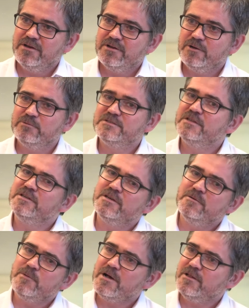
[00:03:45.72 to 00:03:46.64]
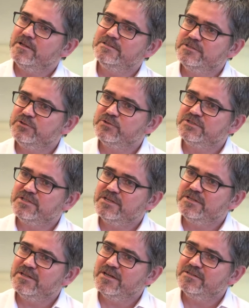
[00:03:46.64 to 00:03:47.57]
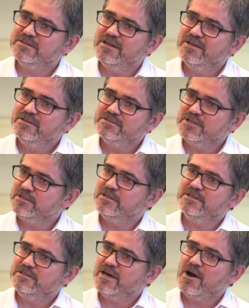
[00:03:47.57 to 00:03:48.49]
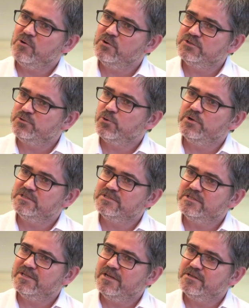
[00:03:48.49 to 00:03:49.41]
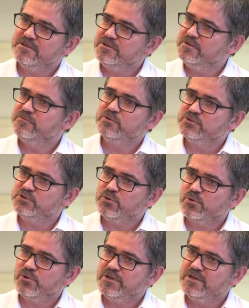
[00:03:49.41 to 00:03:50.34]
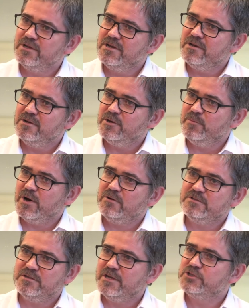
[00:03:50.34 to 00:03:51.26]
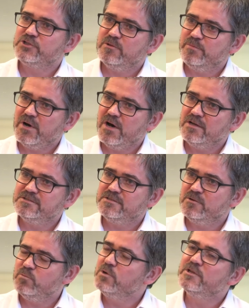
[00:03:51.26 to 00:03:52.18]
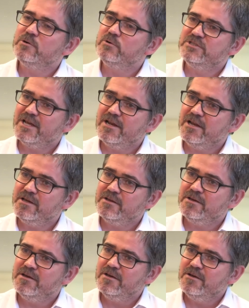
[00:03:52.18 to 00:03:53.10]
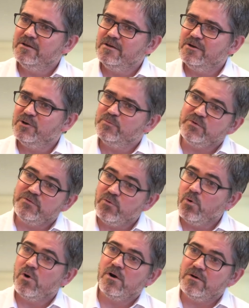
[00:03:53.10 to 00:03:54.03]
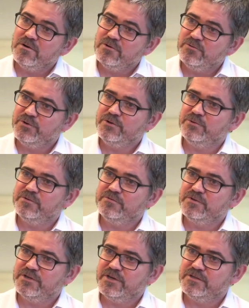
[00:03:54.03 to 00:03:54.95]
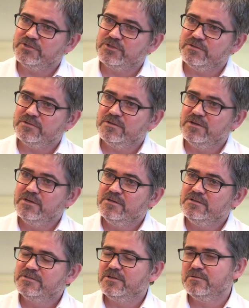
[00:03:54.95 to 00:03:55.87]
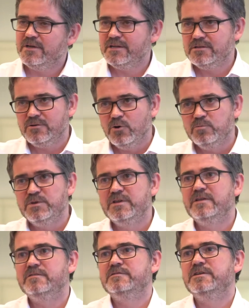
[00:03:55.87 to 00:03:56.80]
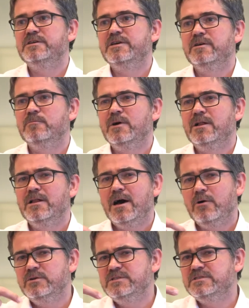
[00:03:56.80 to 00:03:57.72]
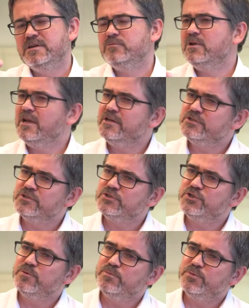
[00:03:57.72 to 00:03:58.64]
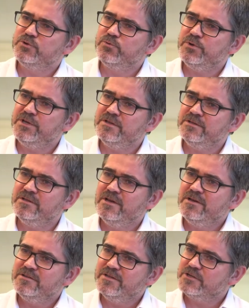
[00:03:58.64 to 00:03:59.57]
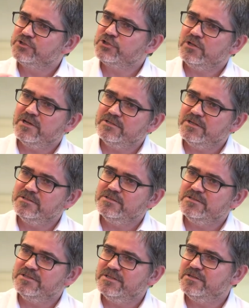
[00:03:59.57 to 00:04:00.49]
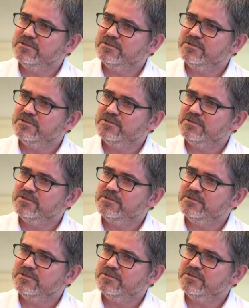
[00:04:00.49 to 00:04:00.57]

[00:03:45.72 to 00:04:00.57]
And I was thinking, well, that's interesting that suddenly now historians are telling a different story about the national past than what they were telling uh, before reunification. So that got me then thinking, well, how is that relationship between national identity